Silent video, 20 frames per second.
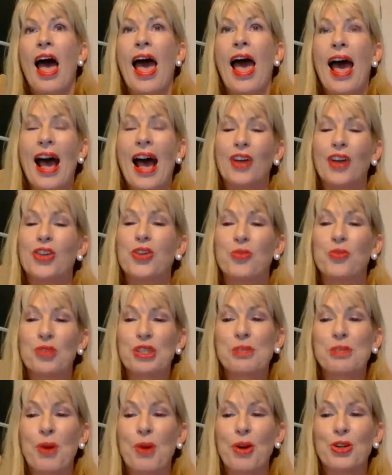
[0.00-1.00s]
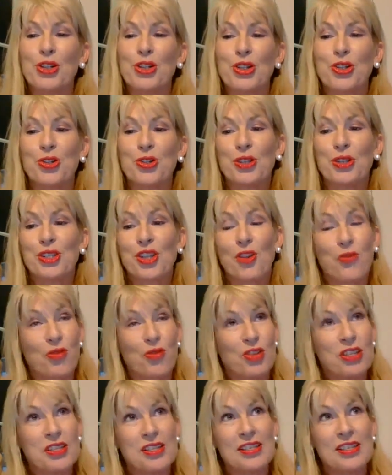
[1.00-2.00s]
how you're responding to it. So
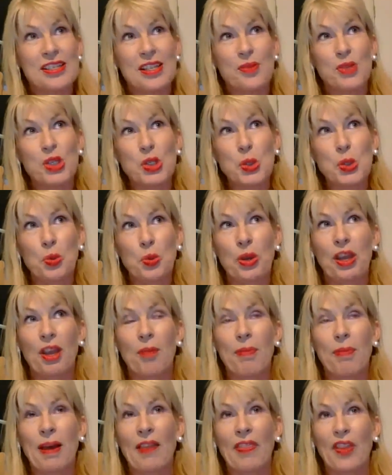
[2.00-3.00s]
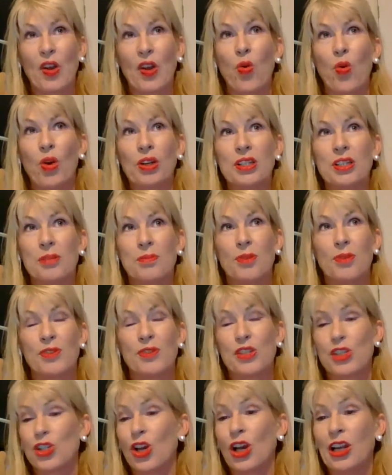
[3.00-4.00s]
for instance, I was talking about the Quantum of
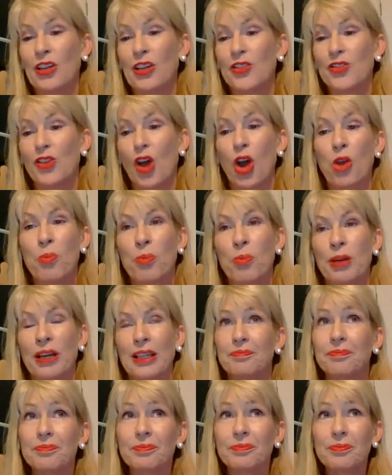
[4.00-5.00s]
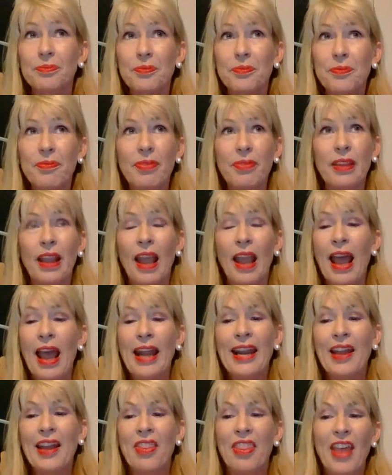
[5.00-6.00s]
Solace opening.
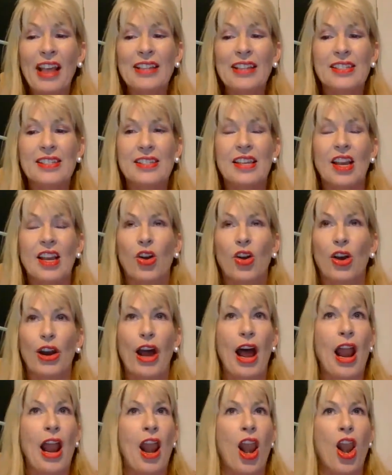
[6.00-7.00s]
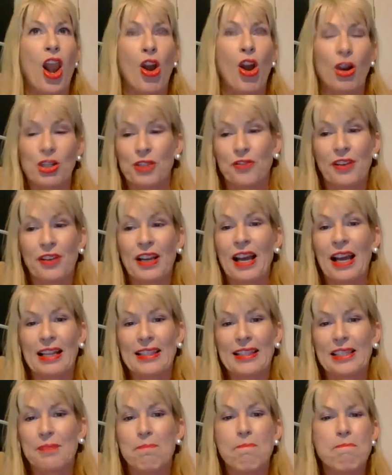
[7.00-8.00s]
Now that's got a lot of
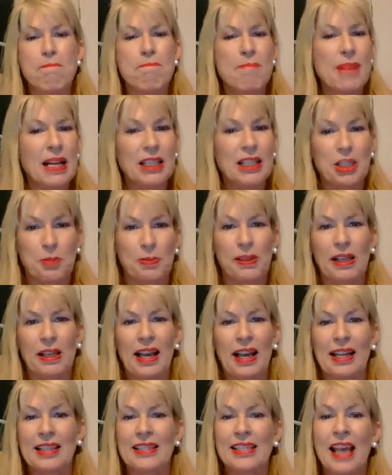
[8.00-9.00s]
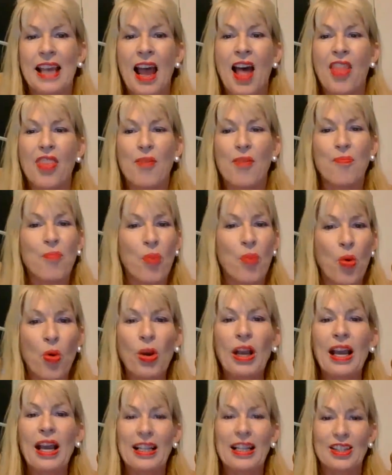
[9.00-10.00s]
cuts, multiple cuts. The more
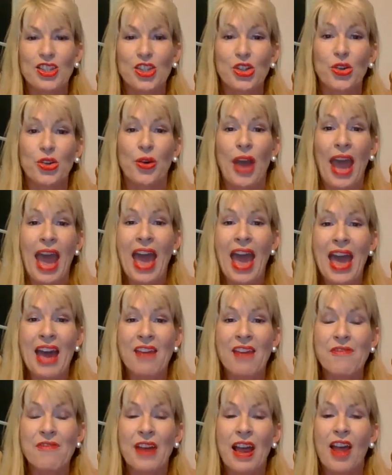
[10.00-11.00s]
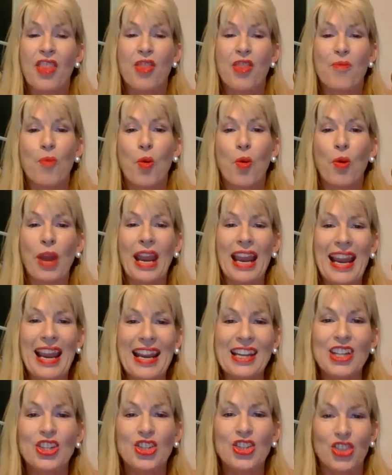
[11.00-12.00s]
cuts you have, the more
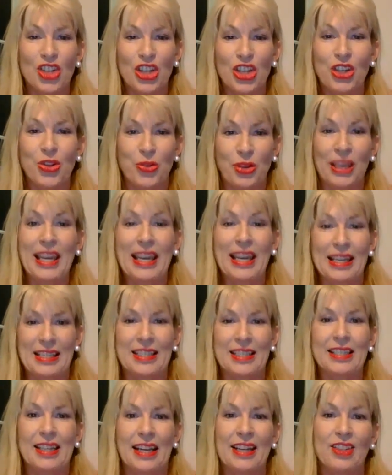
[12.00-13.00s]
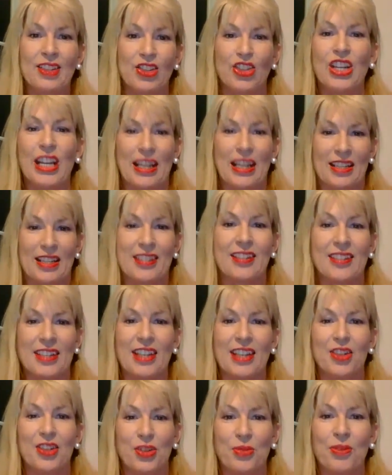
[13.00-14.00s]
energy you get
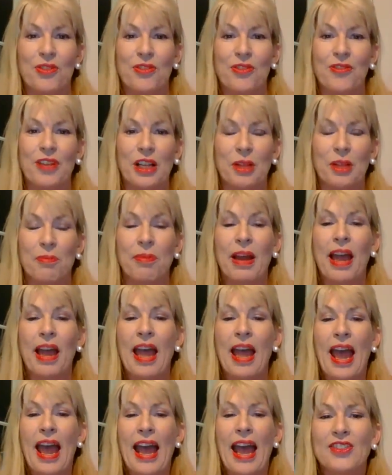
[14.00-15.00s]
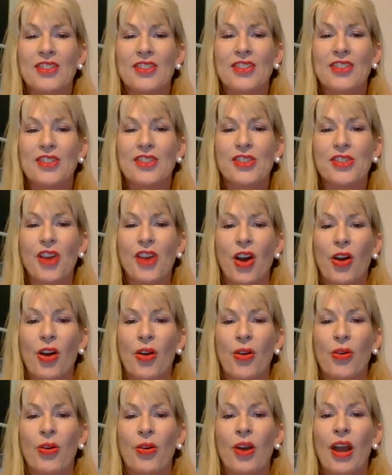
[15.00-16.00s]
injected into a film. And
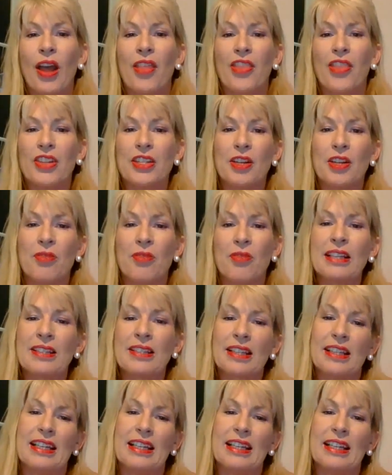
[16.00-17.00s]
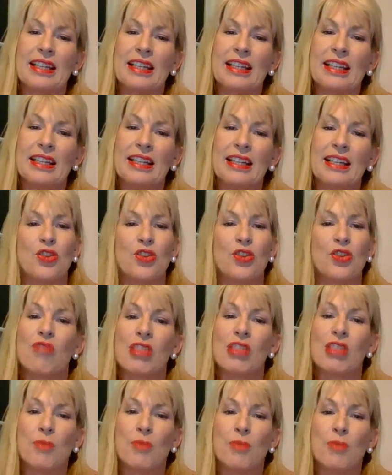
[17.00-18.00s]
so the director can get a certain room
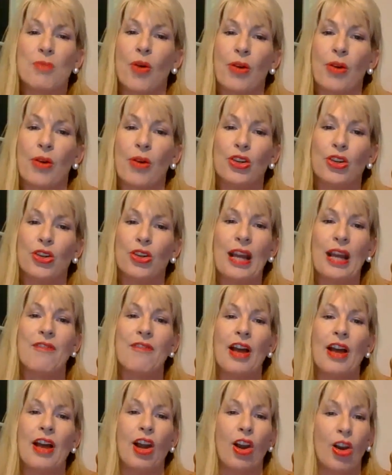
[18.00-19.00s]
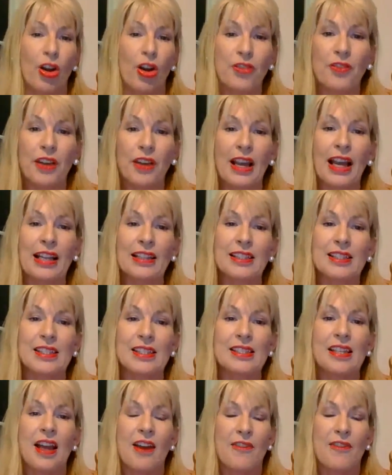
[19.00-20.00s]
going. You can have a lot of cuts
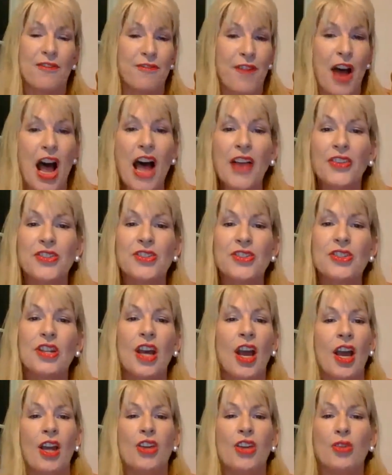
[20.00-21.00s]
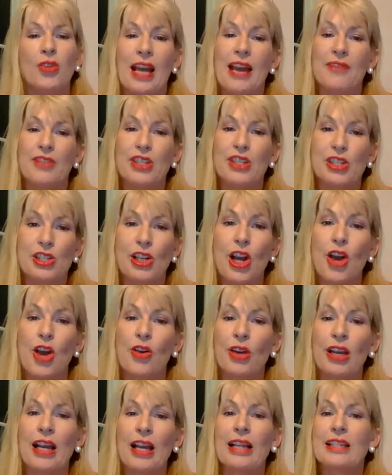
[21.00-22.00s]
fast, you can have slow
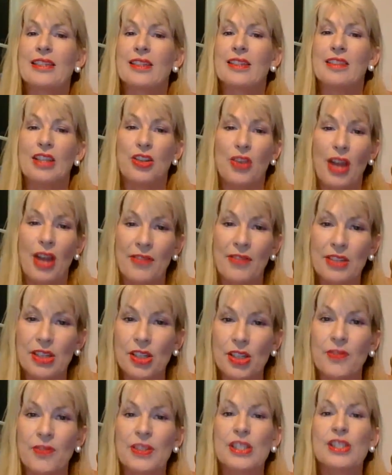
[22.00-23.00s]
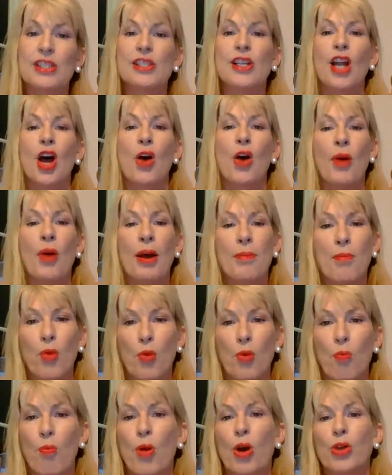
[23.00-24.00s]
cuts, and then you have a sort of a slower, more
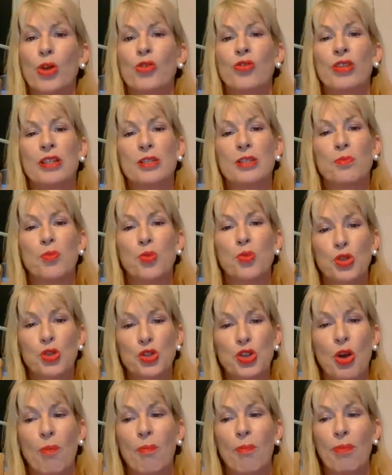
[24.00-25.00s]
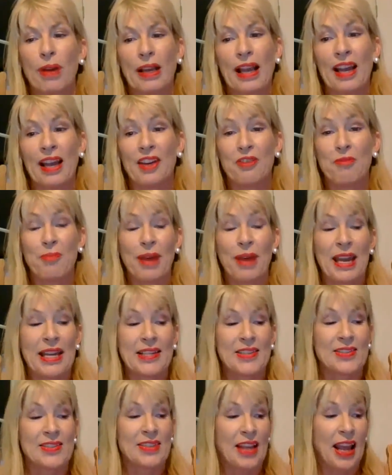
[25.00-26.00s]
moderate, more somber kind of
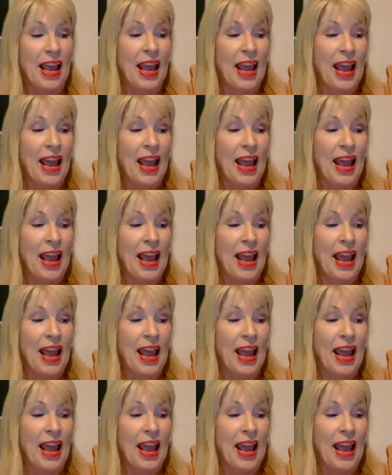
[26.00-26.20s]
pace.